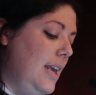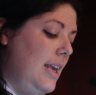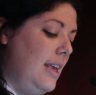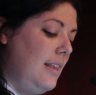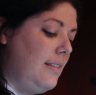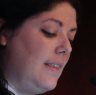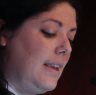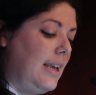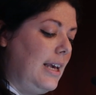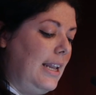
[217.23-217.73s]

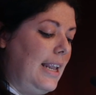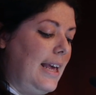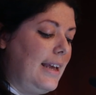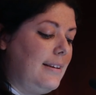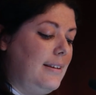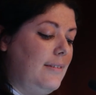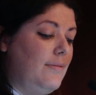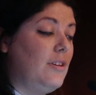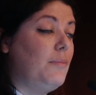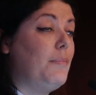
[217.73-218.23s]
is the
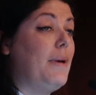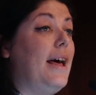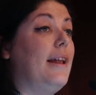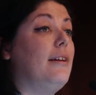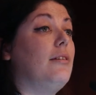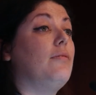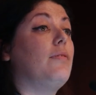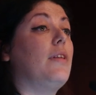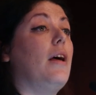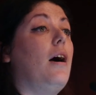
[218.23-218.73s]
collective
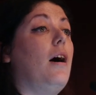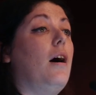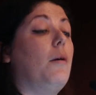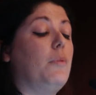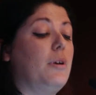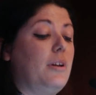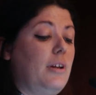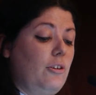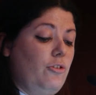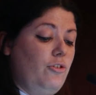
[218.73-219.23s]
demand of the harm
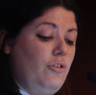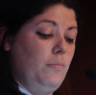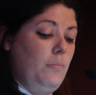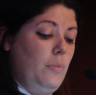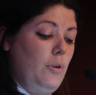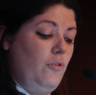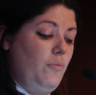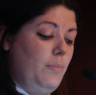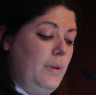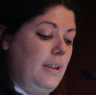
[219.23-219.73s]
reduction
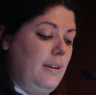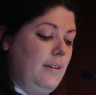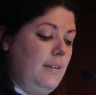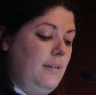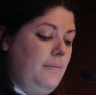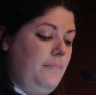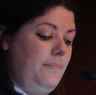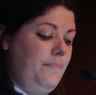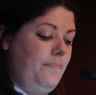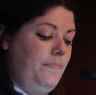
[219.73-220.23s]
movement.